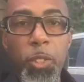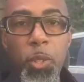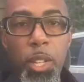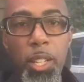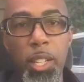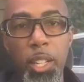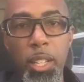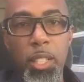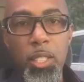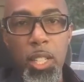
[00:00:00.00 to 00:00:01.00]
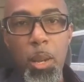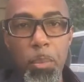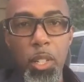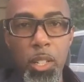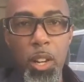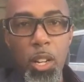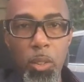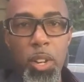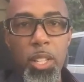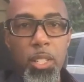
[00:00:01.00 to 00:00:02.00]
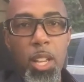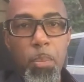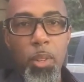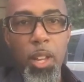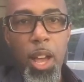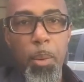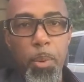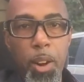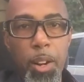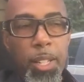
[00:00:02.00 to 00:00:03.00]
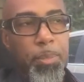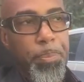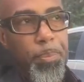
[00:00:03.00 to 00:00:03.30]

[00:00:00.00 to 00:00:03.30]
you can get a great sample library